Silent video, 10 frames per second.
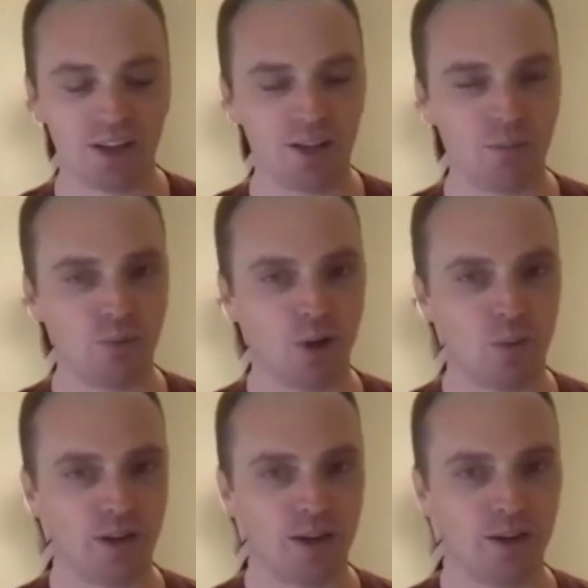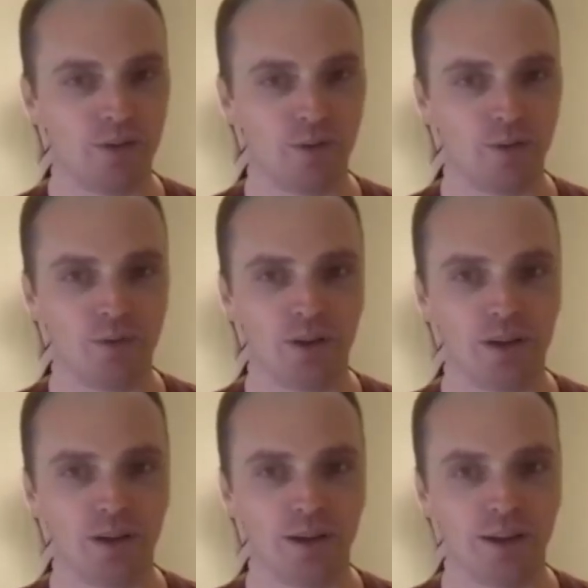of getting blown out
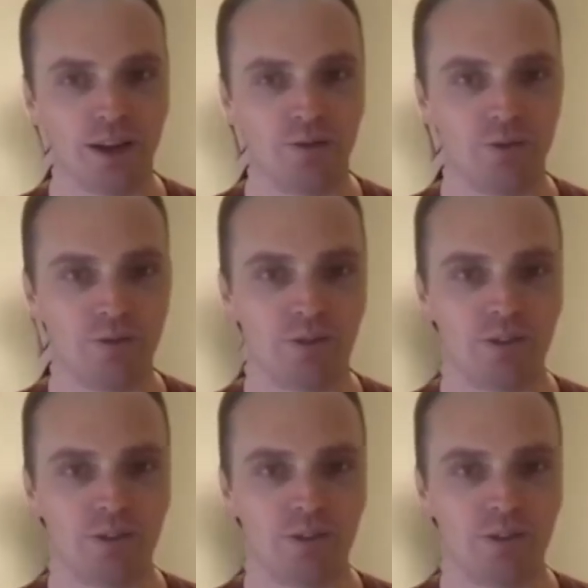of